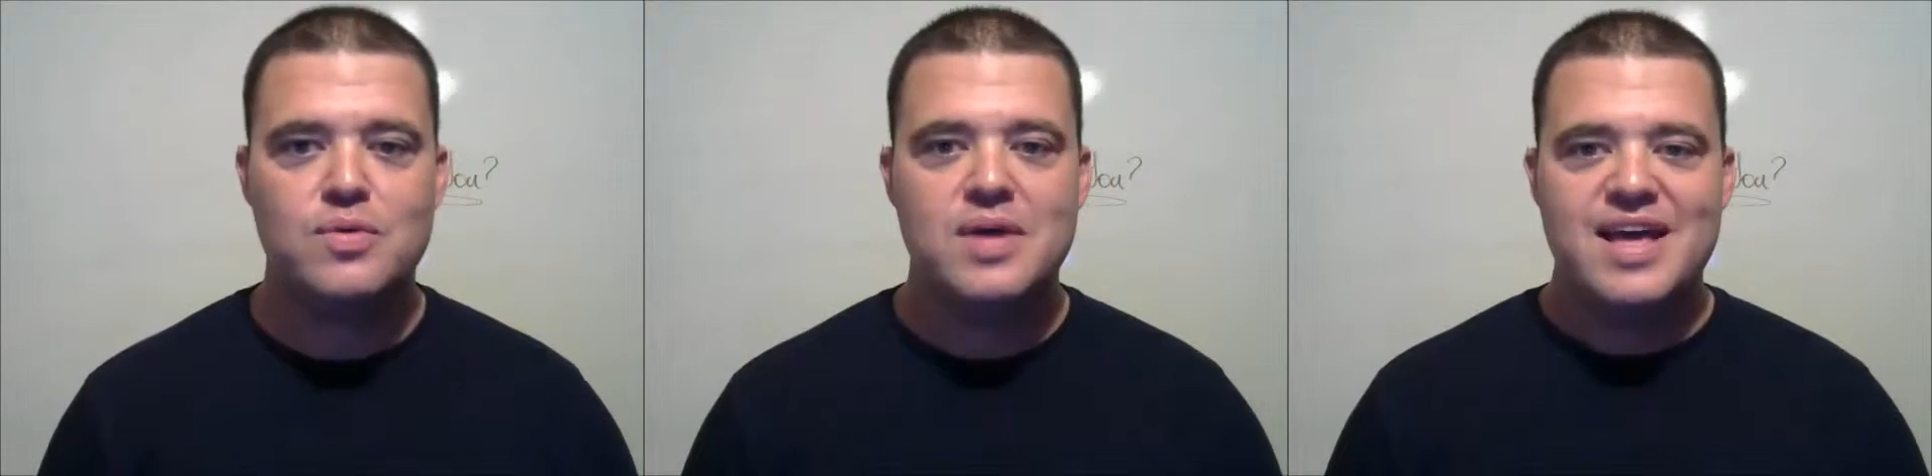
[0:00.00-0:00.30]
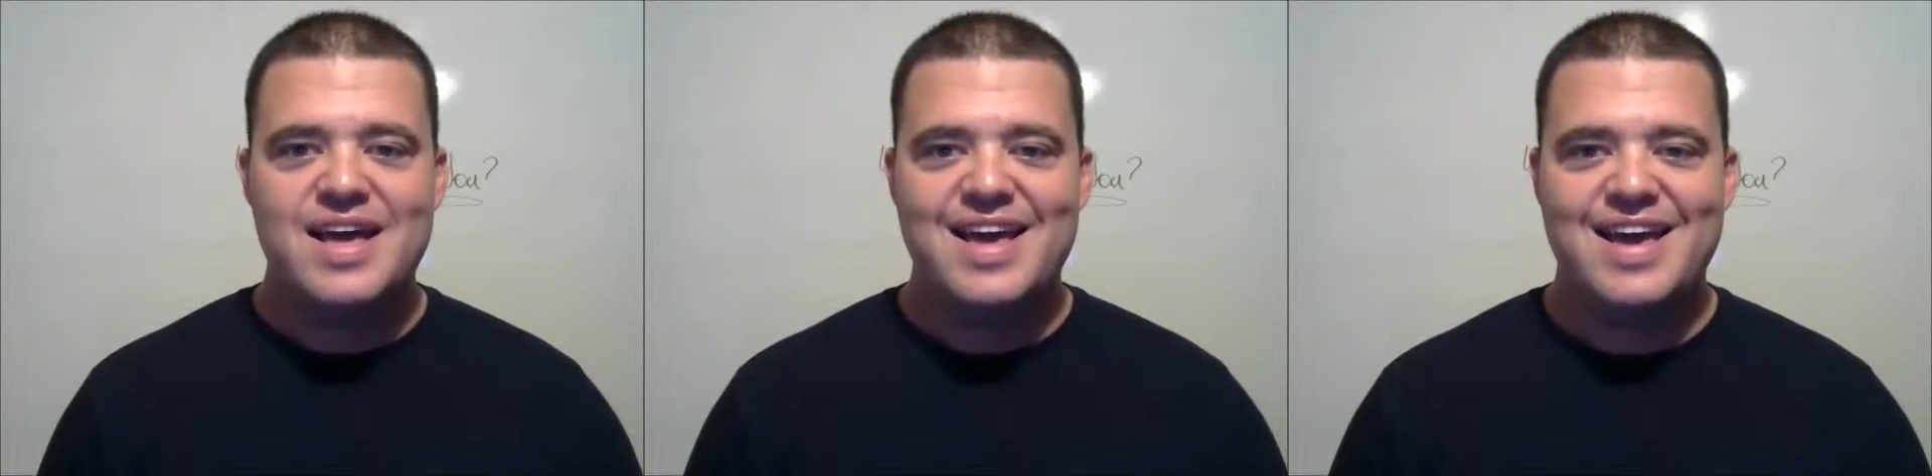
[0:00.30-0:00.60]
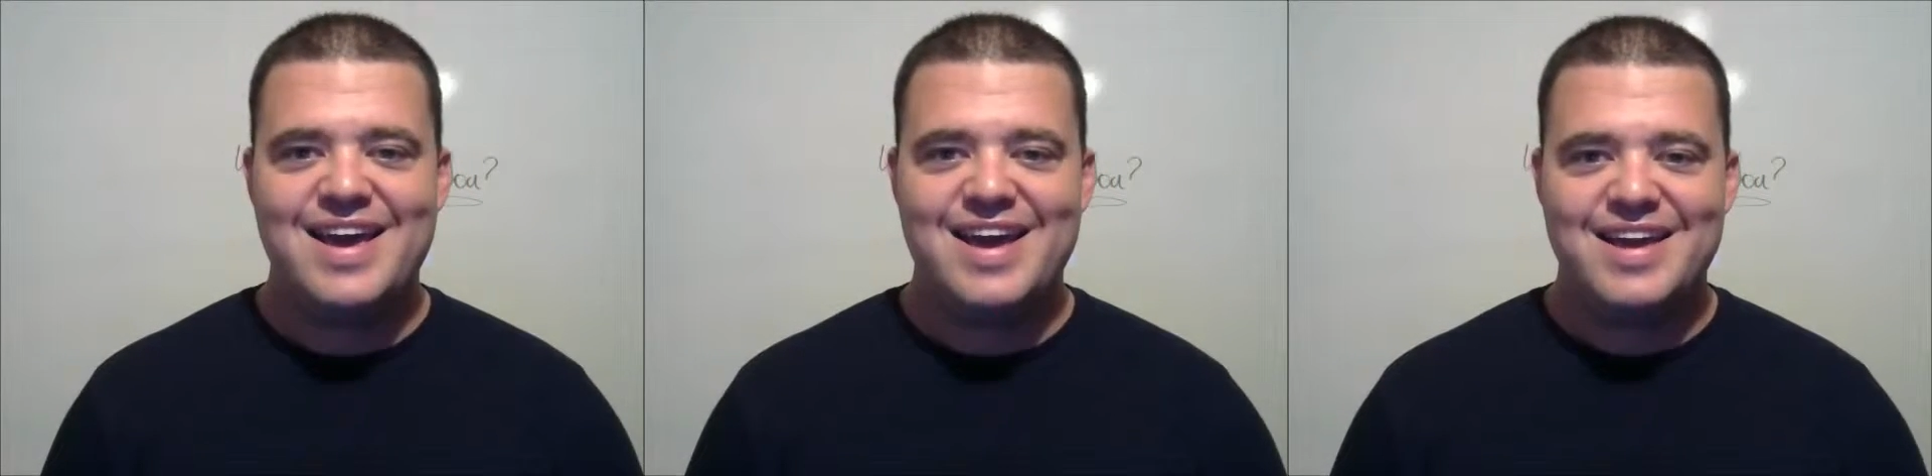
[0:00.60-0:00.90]

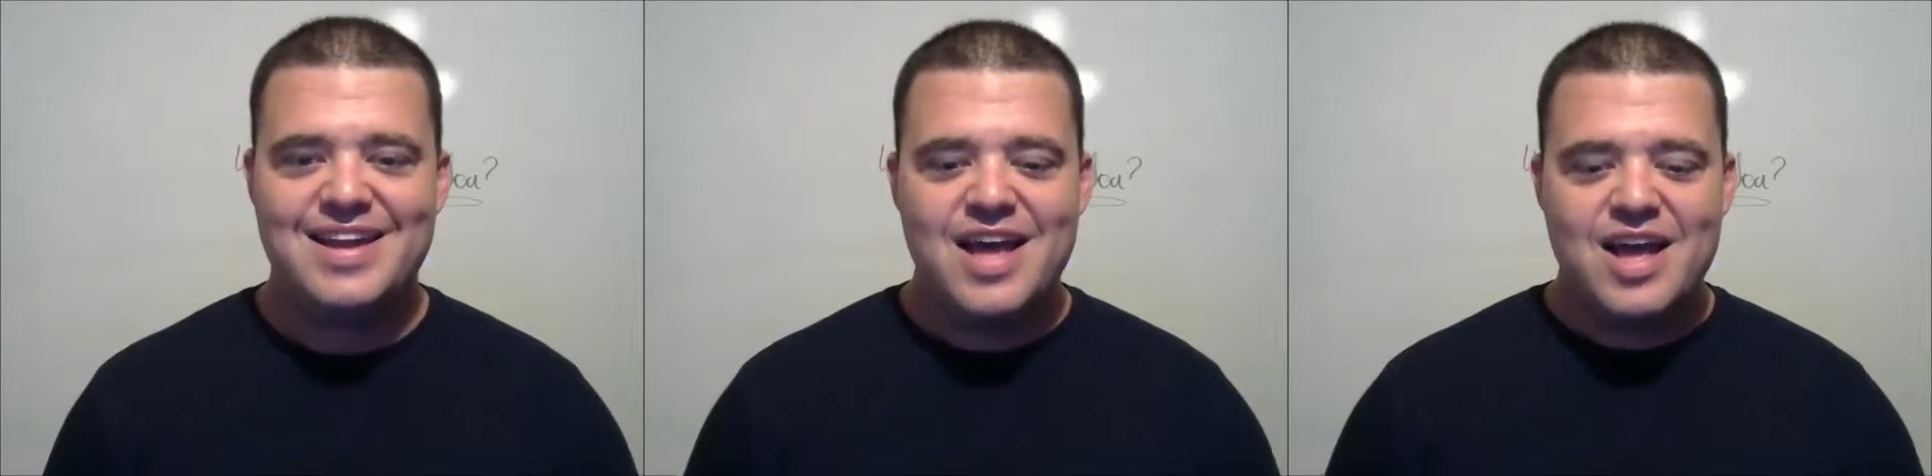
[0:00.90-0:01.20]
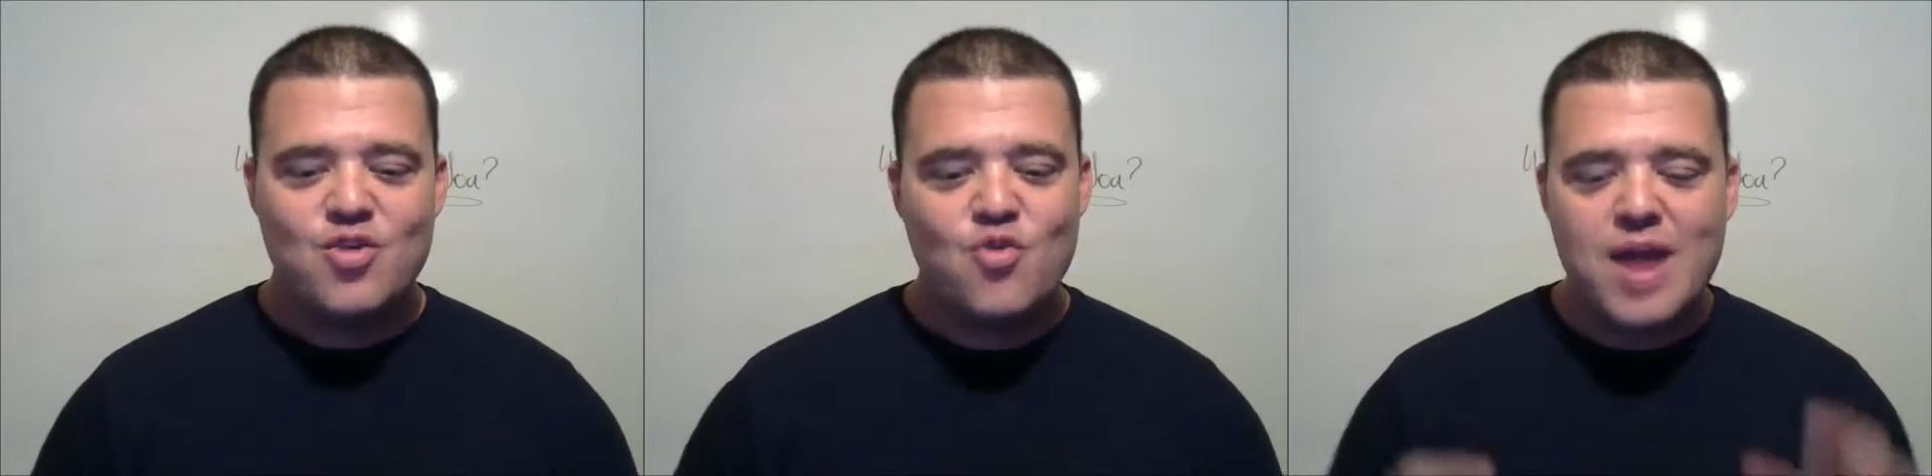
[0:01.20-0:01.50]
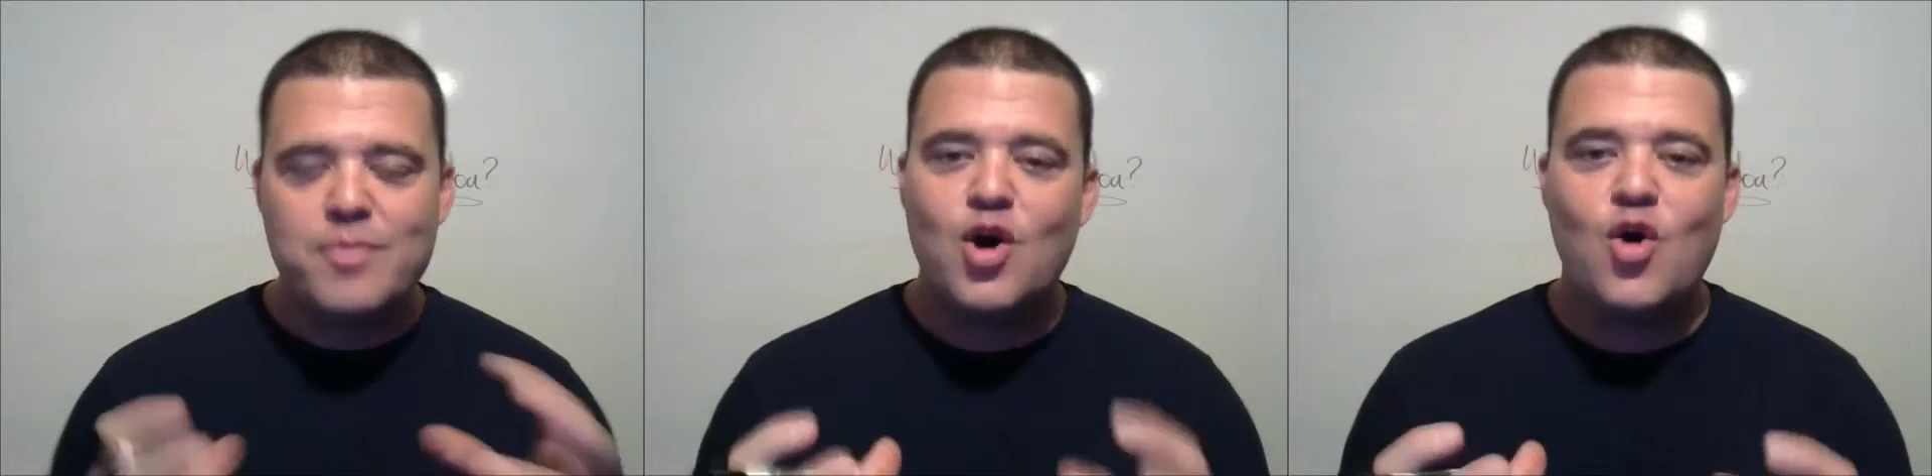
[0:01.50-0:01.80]
you and
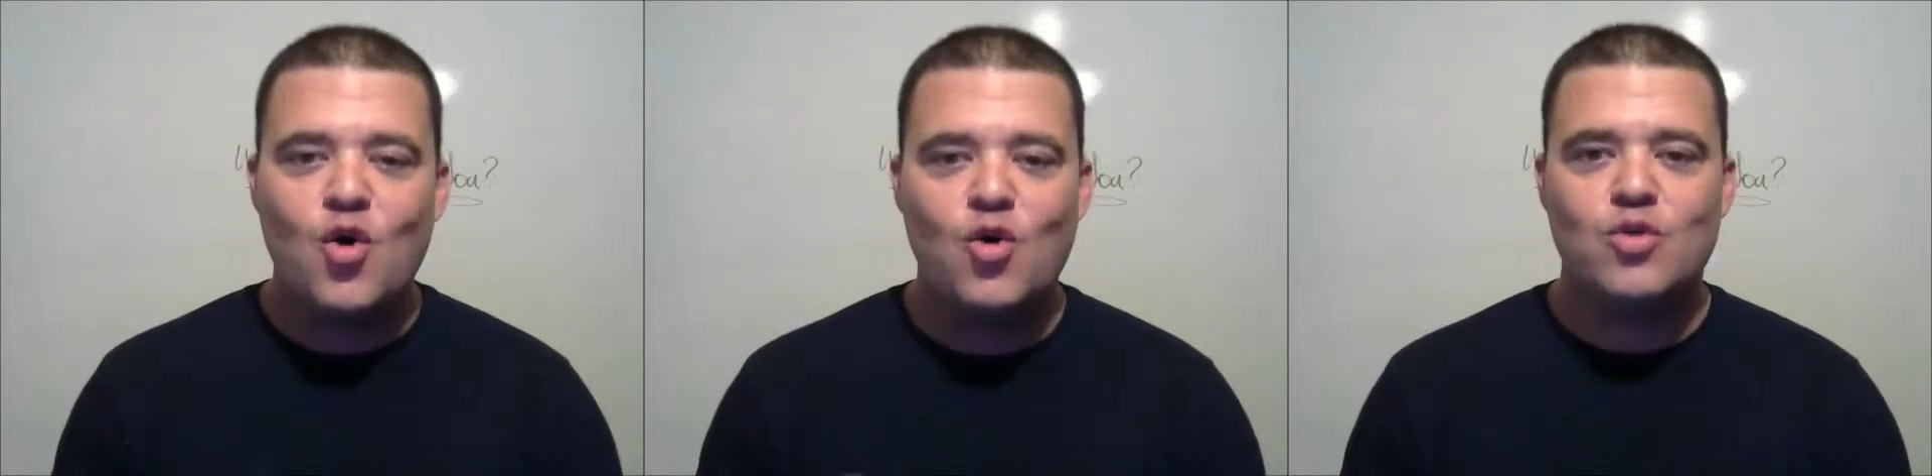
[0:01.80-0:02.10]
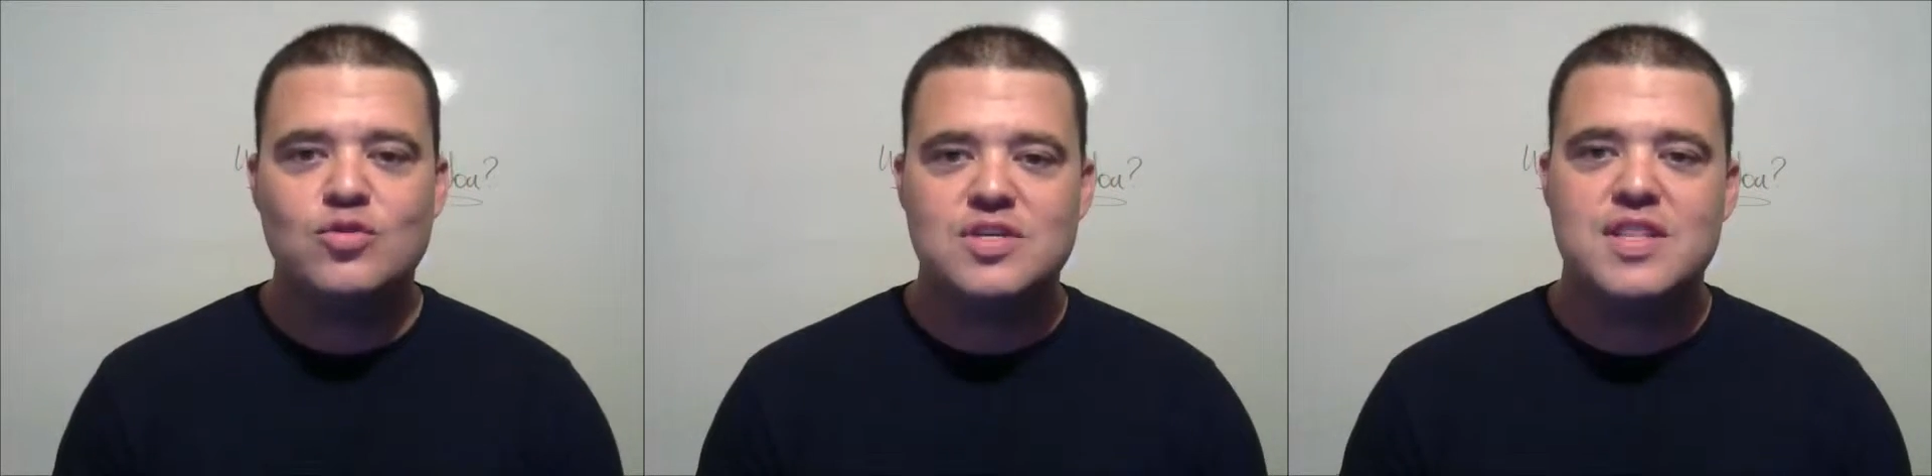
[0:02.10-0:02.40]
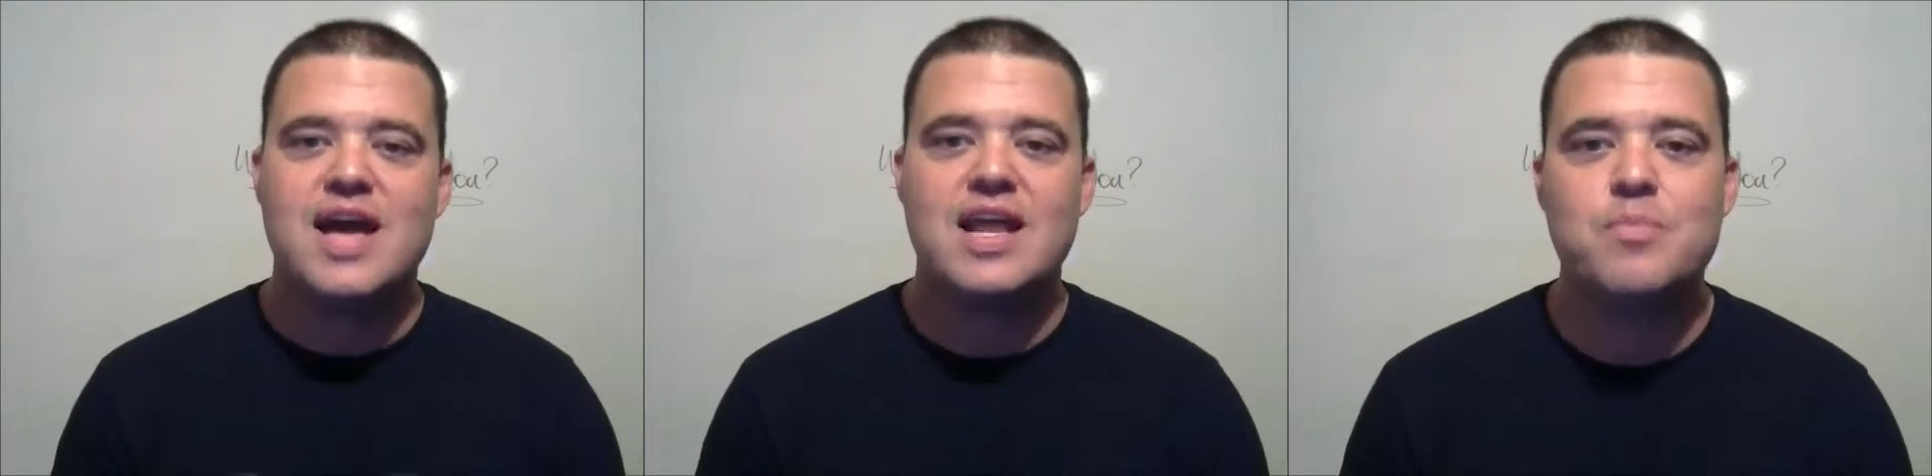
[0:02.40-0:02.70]
grab a hold to that